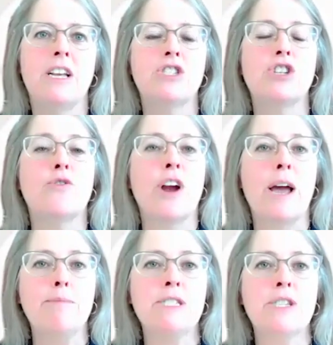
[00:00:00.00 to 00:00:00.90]
So, for
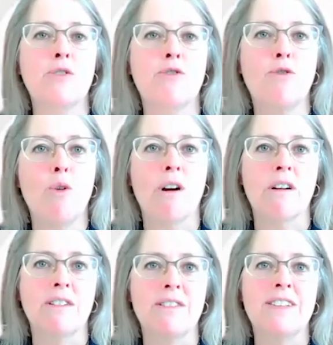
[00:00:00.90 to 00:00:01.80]
episode
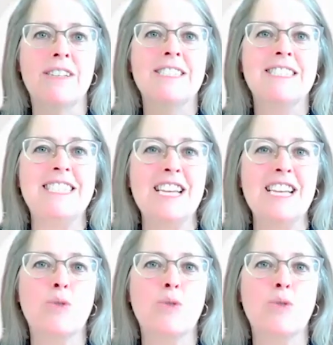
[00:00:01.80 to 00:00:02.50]
four, today's